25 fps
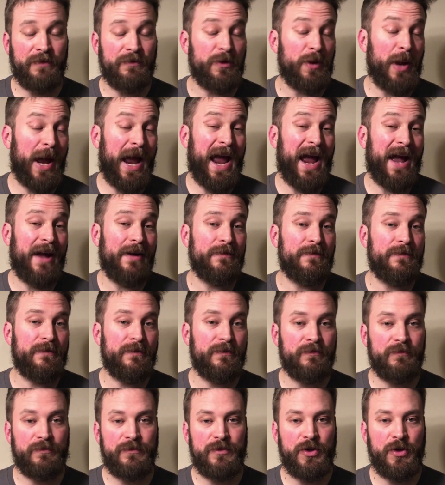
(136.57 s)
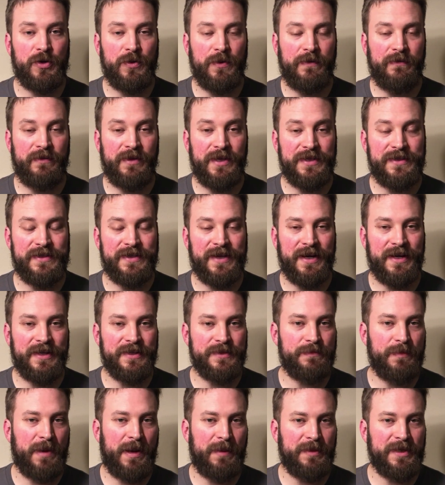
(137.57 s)
If you have two of these
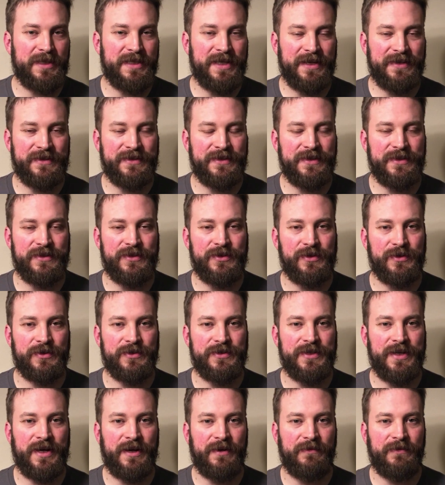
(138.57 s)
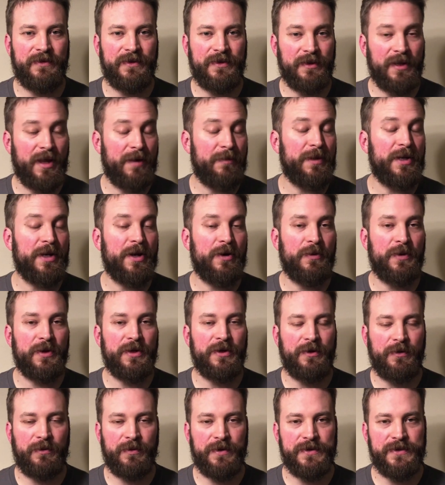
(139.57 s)
guns, maybe test this yourself and let me know what
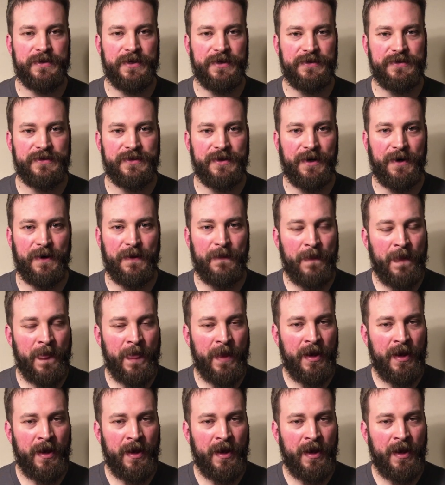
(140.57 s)
your results are.